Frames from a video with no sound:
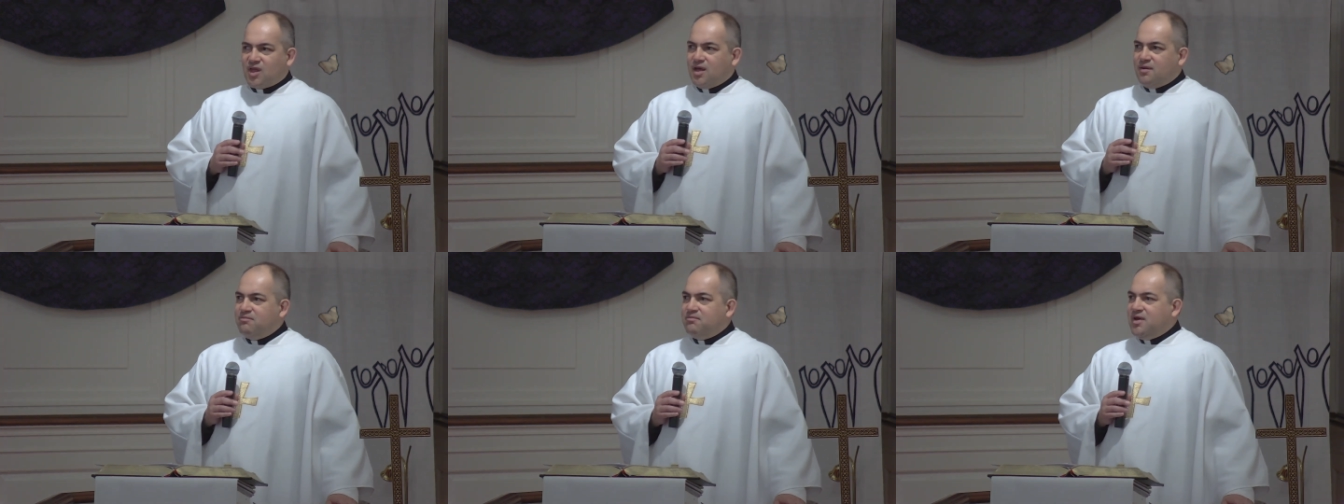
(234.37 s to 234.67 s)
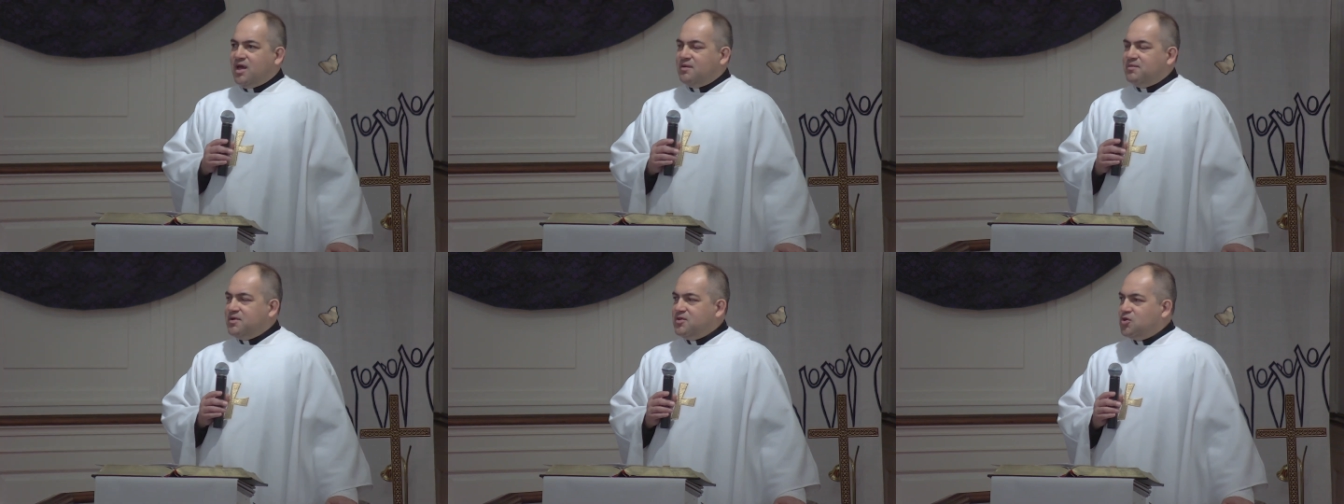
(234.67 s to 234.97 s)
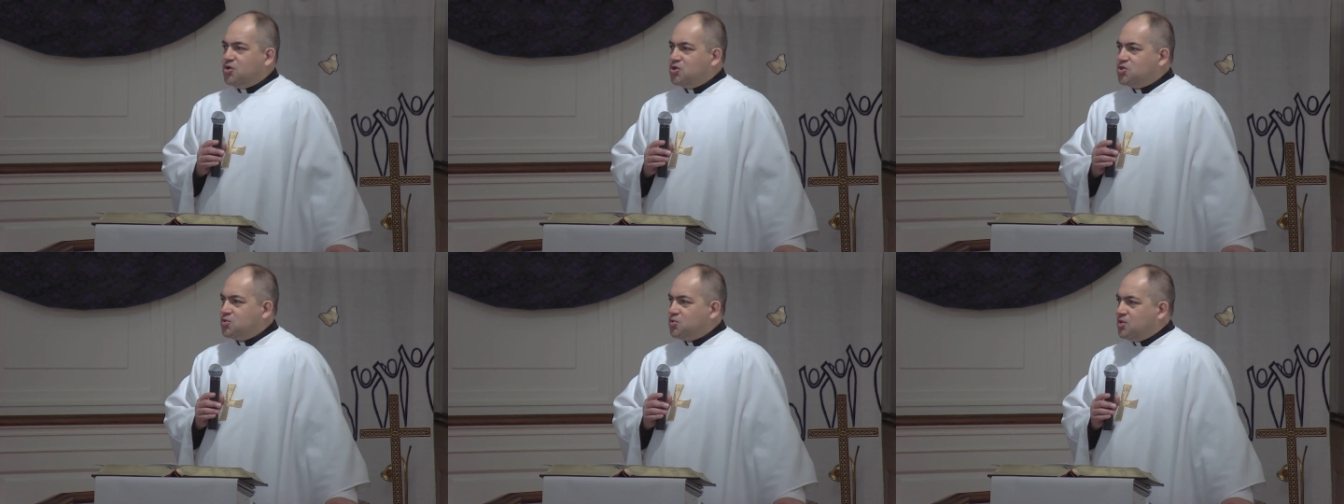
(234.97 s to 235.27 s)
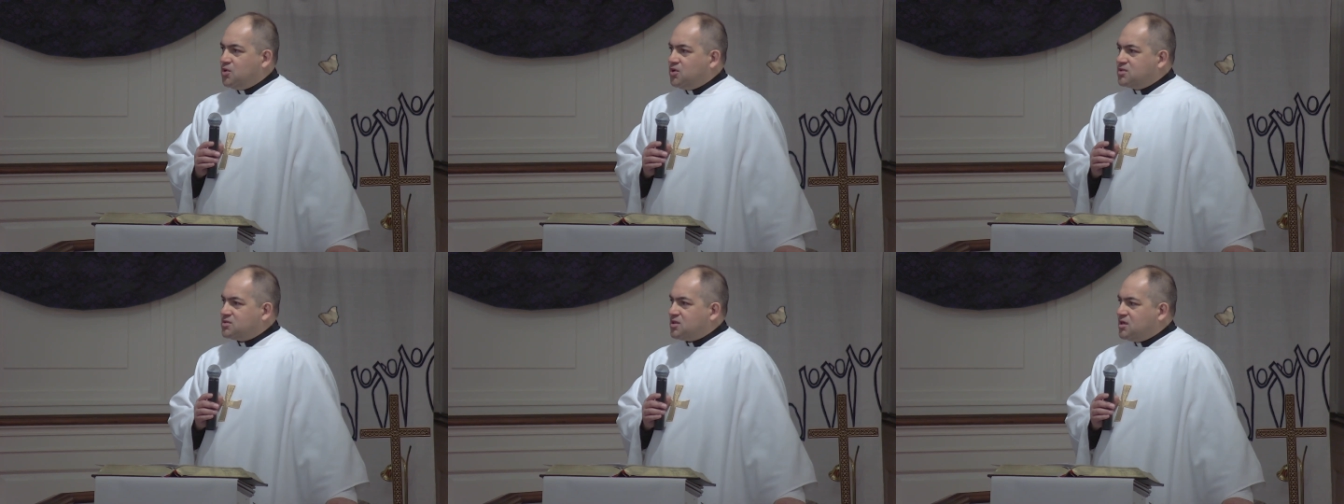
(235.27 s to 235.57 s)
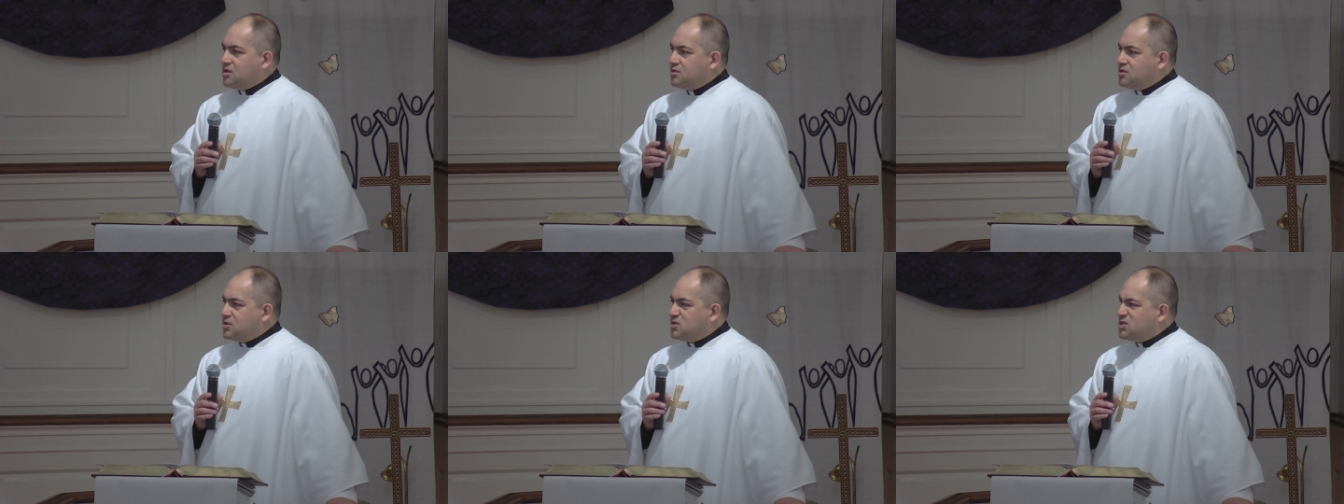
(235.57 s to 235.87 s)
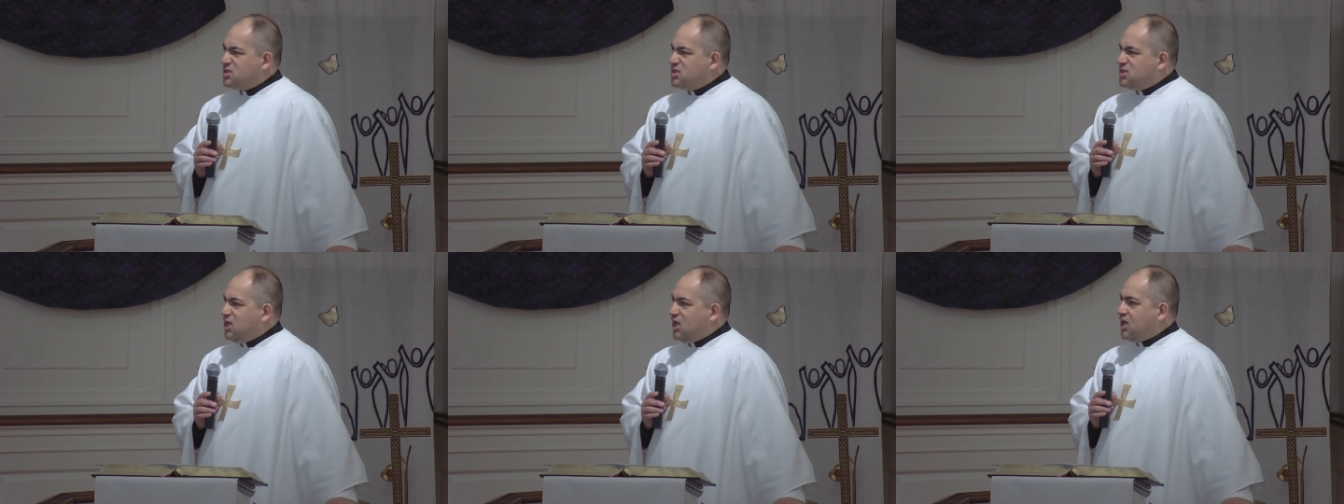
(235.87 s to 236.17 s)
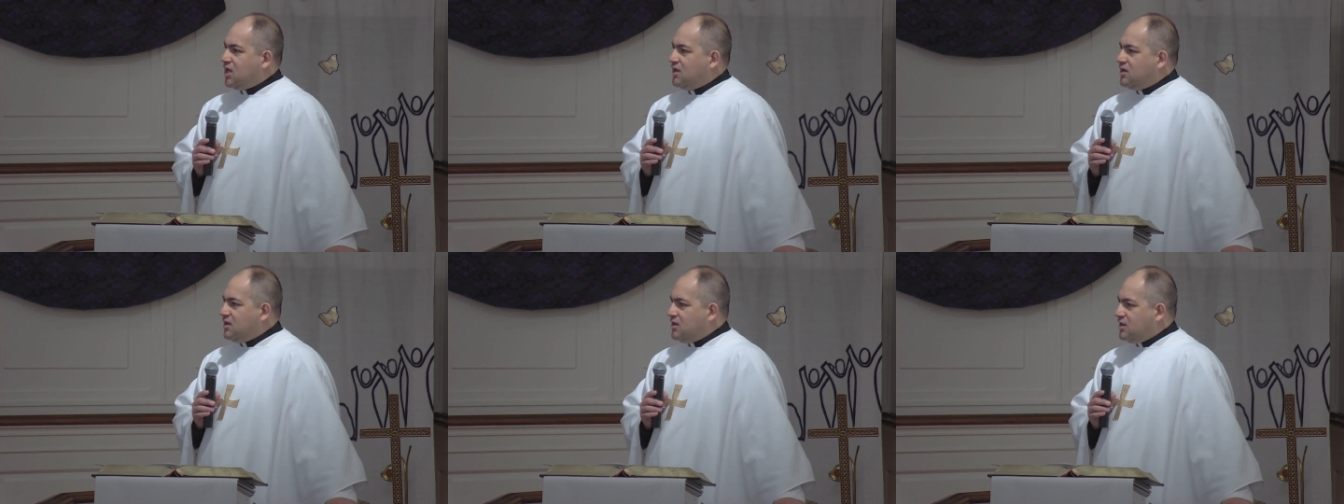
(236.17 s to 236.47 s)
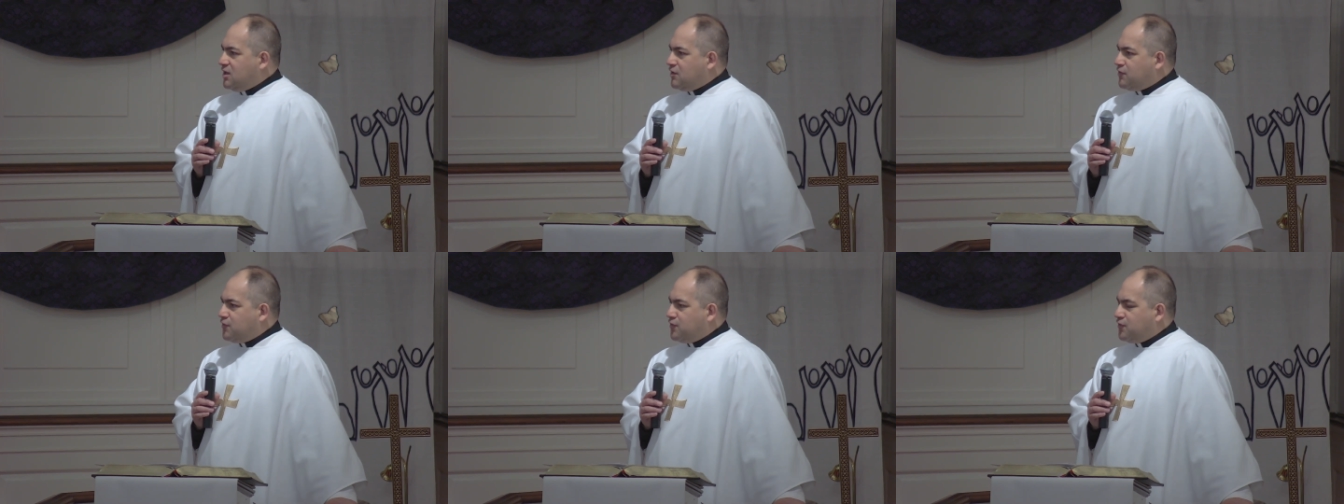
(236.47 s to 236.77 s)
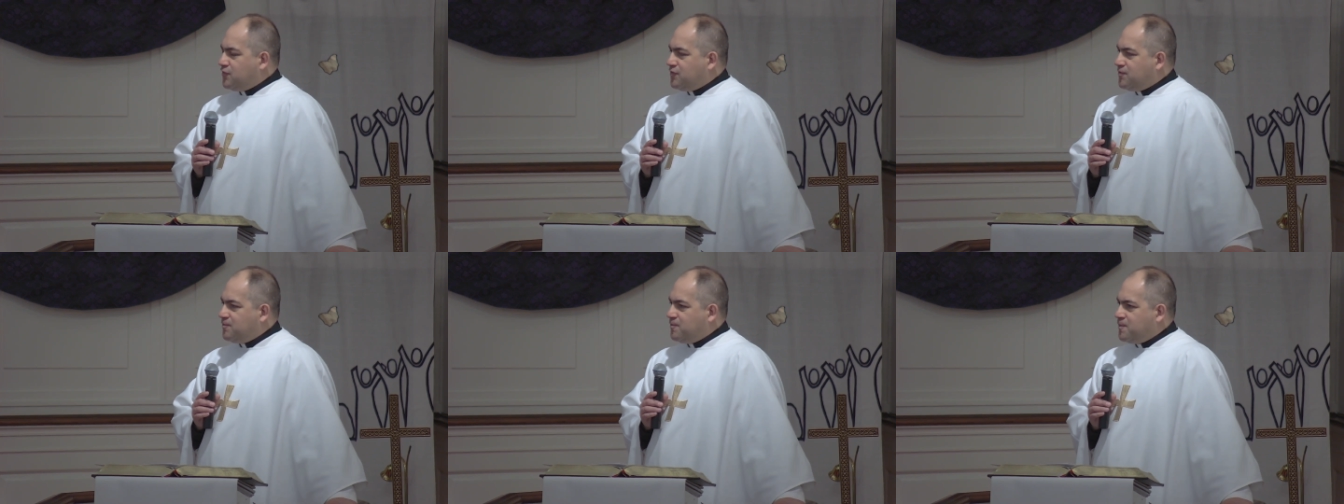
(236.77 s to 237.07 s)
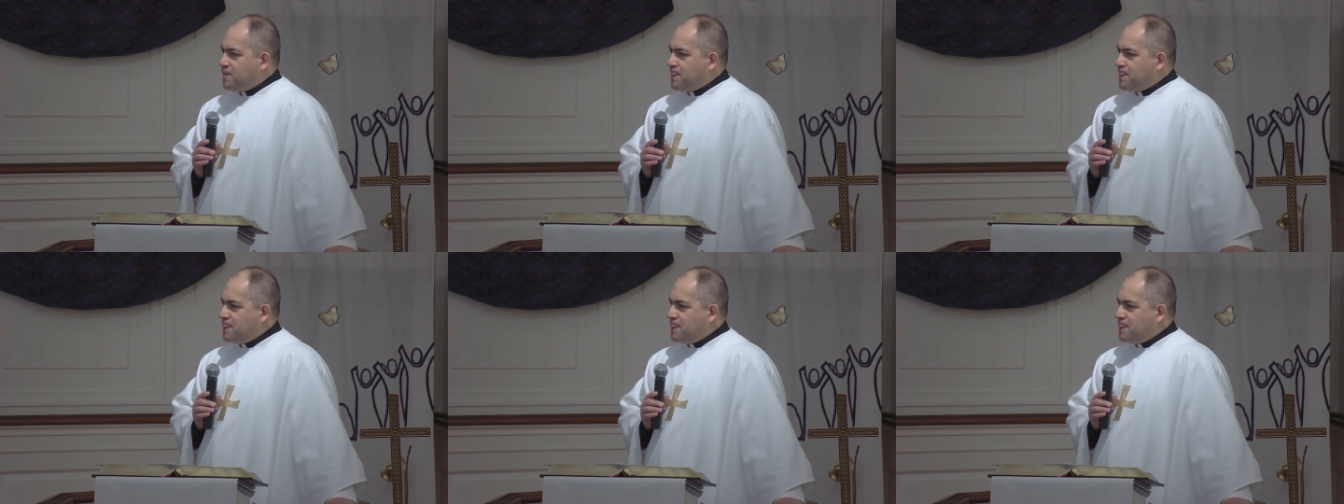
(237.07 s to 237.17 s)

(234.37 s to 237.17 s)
And maybe those words are not sticky enough.